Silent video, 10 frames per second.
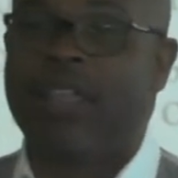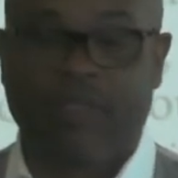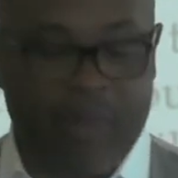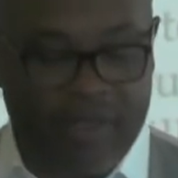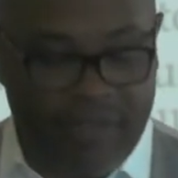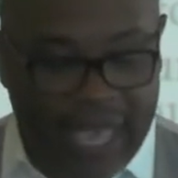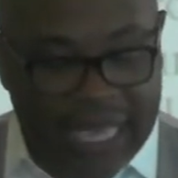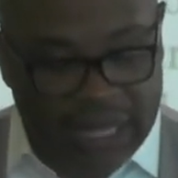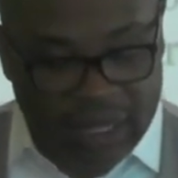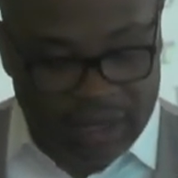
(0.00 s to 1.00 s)
living by
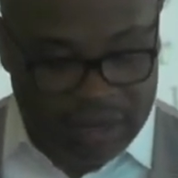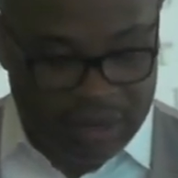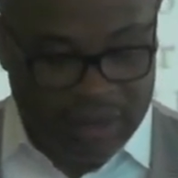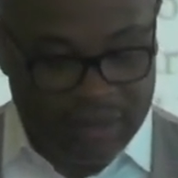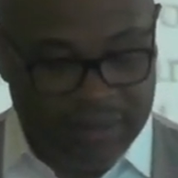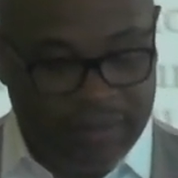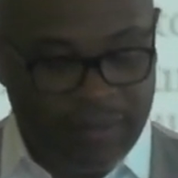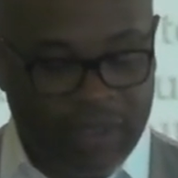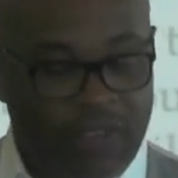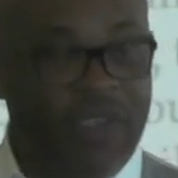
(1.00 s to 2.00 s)
faith.
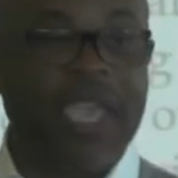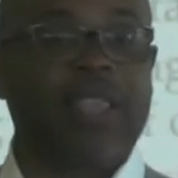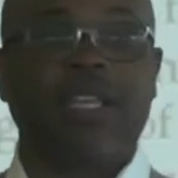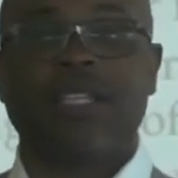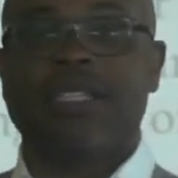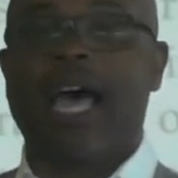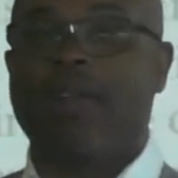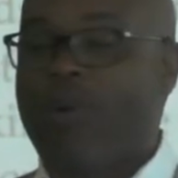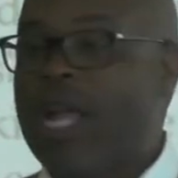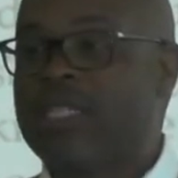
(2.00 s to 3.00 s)
Faith does
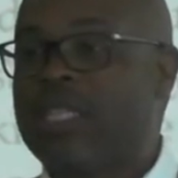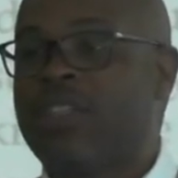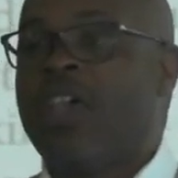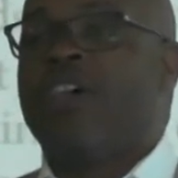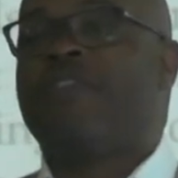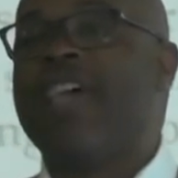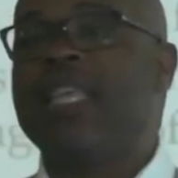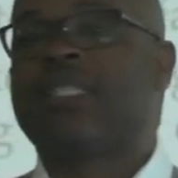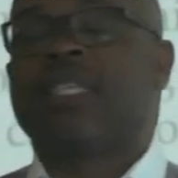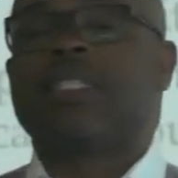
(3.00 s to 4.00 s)
not, watch this,
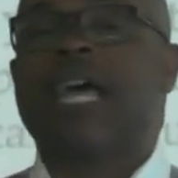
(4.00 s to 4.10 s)
faith does